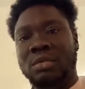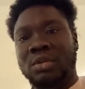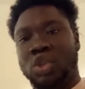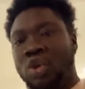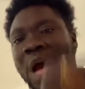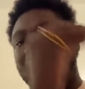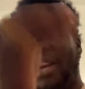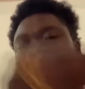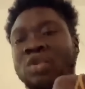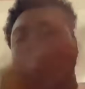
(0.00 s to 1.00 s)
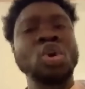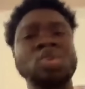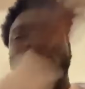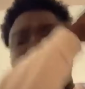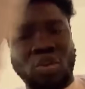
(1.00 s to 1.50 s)
So that one
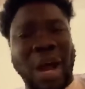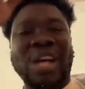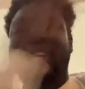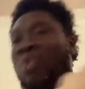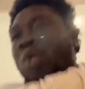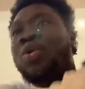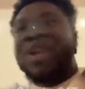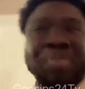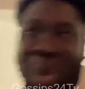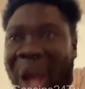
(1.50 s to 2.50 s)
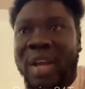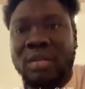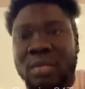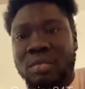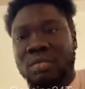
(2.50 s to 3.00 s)
you as well kunipa.
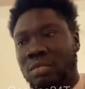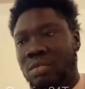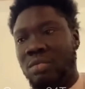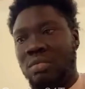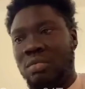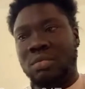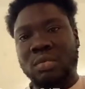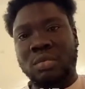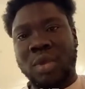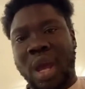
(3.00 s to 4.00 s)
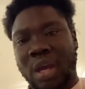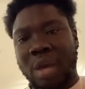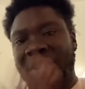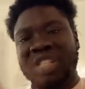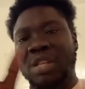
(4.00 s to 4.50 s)
Hey,
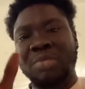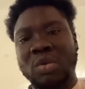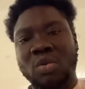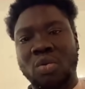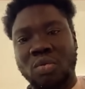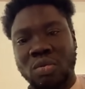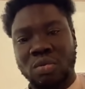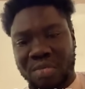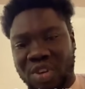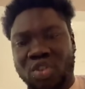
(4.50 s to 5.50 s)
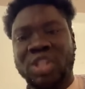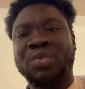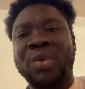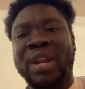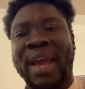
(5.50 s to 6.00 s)
it be in CBO. Me cross
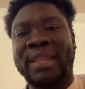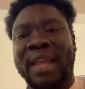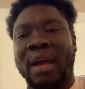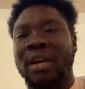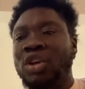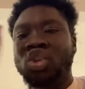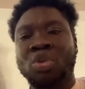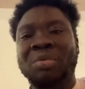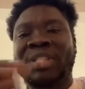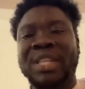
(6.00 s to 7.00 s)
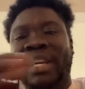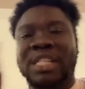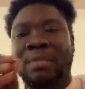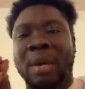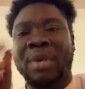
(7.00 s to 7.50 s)
red light, show me
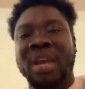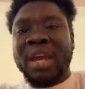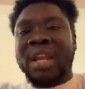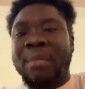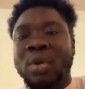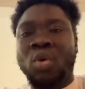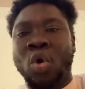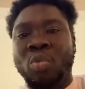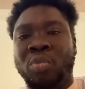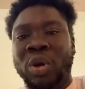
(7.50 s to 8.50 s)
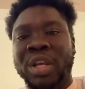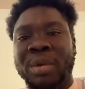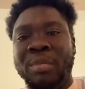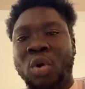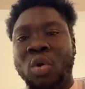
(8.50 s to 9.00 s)
tickets, mami. Na me go home police,
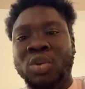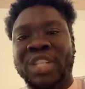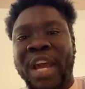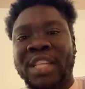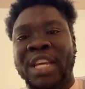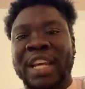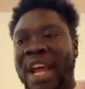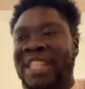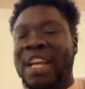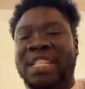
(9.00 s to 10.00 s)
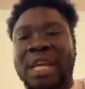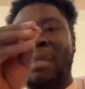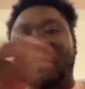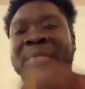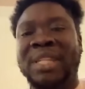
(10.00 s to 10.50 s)
me go home judge. Na judge, e
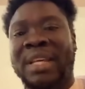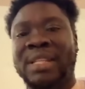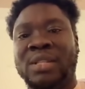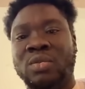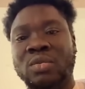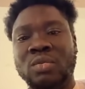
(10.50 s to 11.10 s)
ma me tickets no.